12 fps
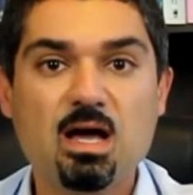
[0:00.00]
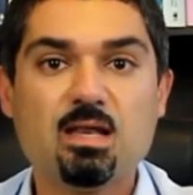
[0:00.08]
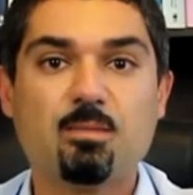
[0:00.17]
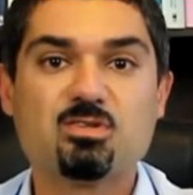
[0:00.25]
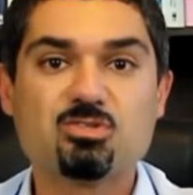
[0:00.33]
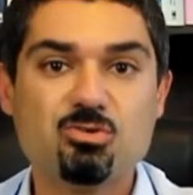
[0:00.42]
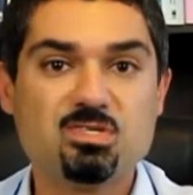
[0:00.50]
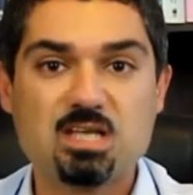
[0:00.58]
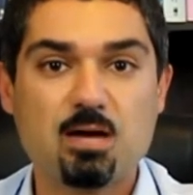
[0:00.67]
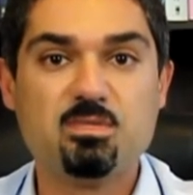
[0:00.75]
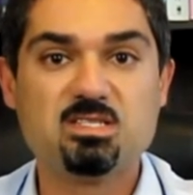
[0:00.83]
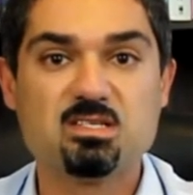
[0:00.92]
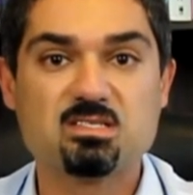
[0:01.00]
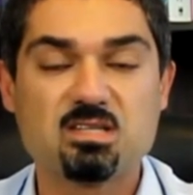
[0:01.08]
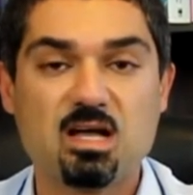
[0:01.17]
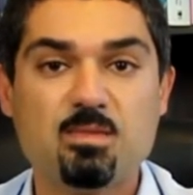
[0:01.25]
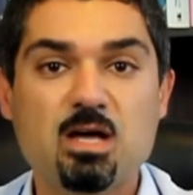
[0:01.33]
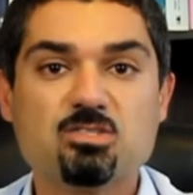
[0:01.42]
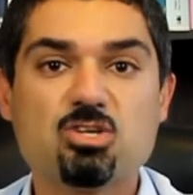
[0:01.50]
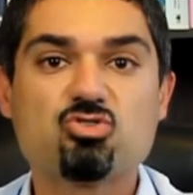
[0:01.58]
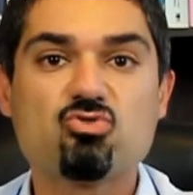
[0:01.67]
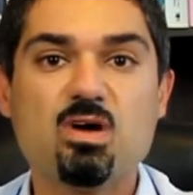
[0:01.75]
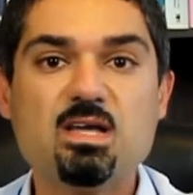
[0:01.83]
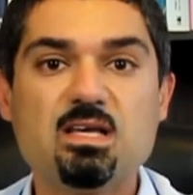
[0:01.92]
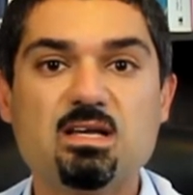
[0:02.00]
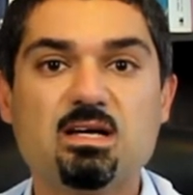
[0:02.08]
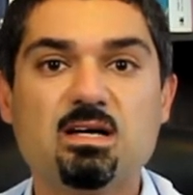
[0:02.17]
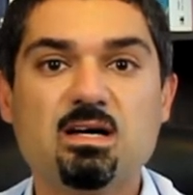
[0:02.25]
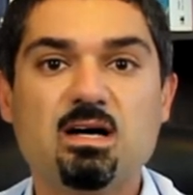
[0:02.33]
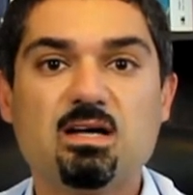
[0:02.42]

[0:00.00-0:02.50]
Number two, it's our business name. So try and get